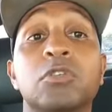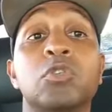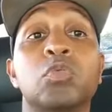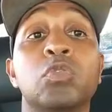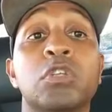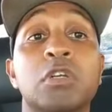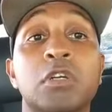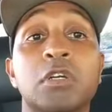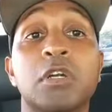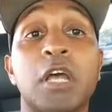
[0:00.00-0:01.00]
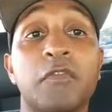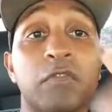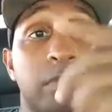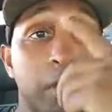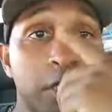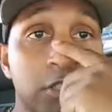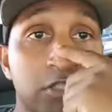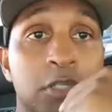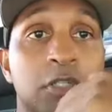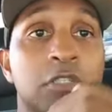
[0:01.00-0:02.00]
doing your
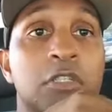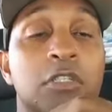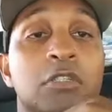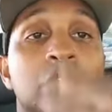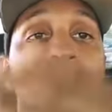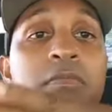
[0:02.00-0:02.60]
affirmations and,